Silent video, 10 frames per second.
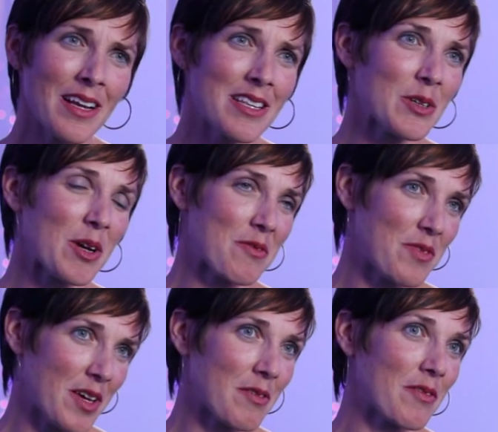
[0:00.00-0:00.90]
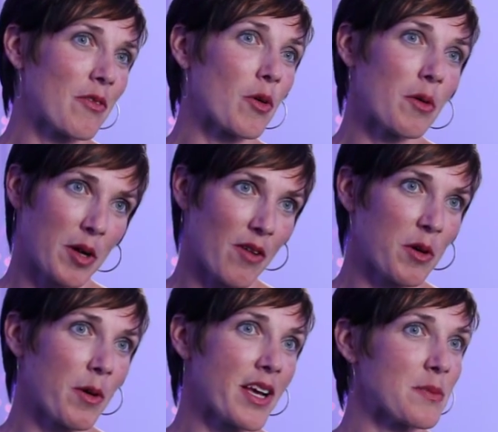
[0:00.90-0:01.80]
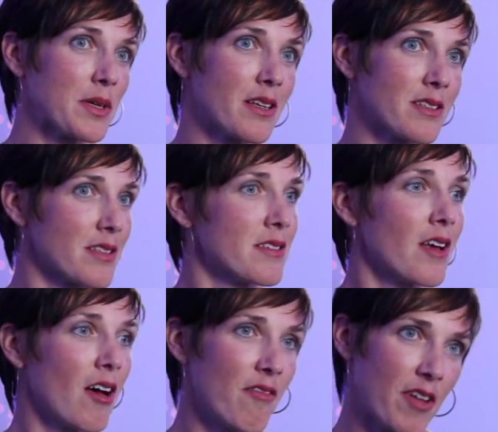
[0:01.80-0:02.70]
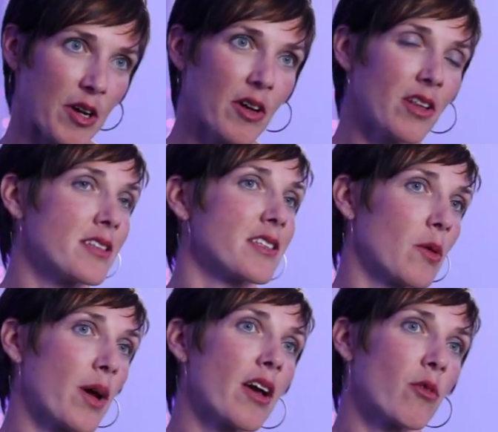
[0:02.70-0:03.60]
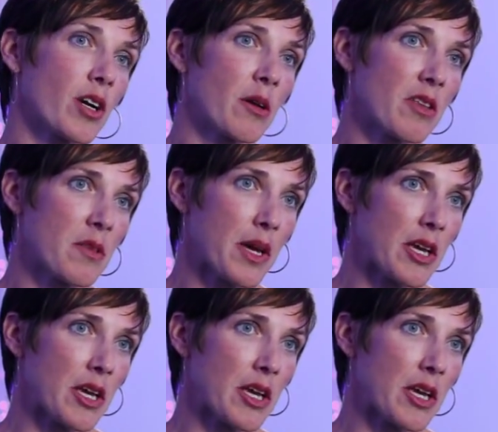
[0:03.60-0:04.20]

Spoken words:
It's a great fit for Recovery Ways because it's a very holistic way of working with the